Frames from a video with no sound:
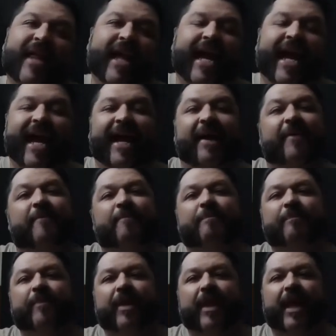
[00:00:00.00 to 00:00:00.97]
hey,
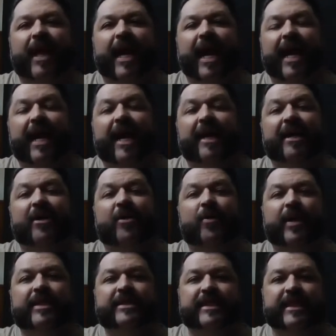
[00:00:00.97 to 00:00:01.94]
I got a
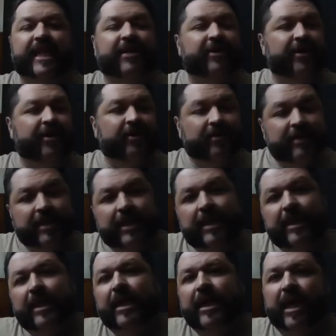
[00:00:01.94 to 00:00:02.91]
quick scenario
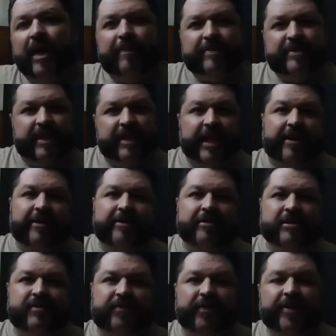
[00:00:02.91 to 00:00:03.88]
couple
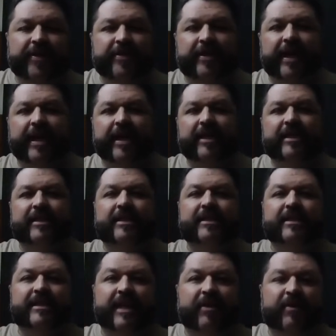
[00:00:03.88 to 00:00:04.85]
scenarios for you. Okay,
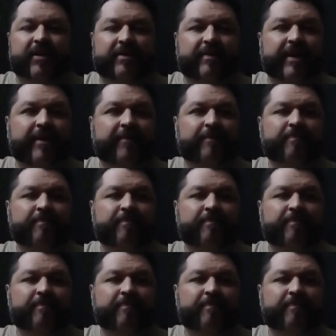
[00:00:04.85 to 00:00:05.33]
stay with me.